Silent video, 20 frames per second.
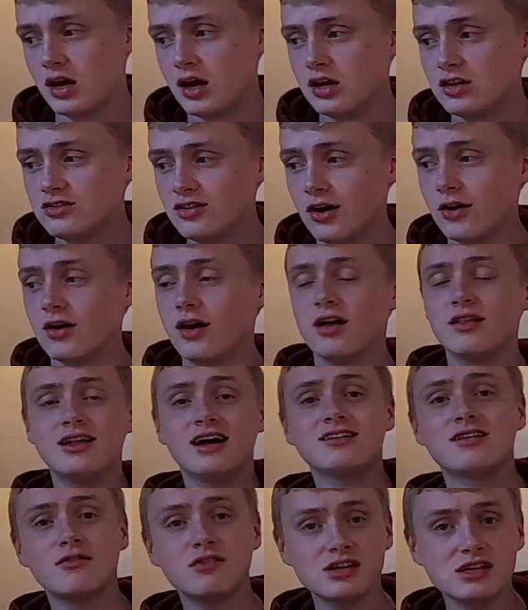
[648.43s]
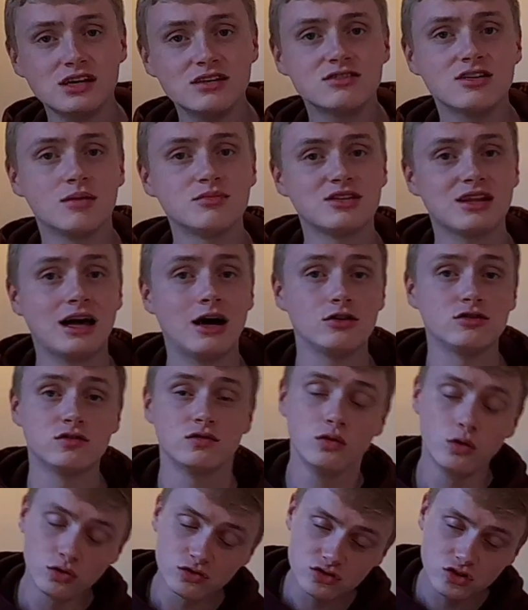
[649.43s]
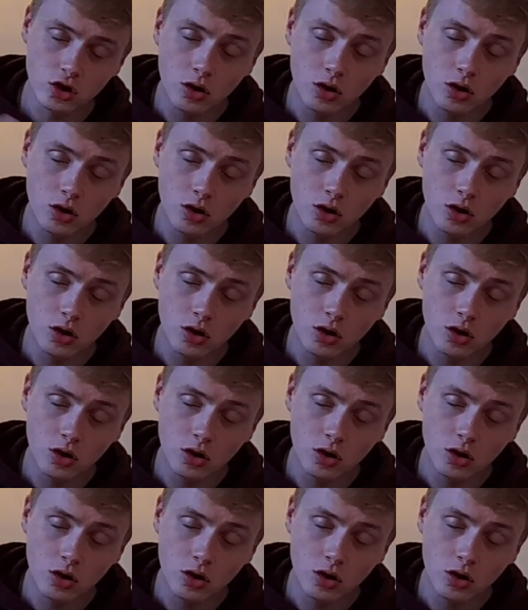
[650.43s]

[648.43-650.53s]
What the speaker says: So that's everything in terms of the House of Lords.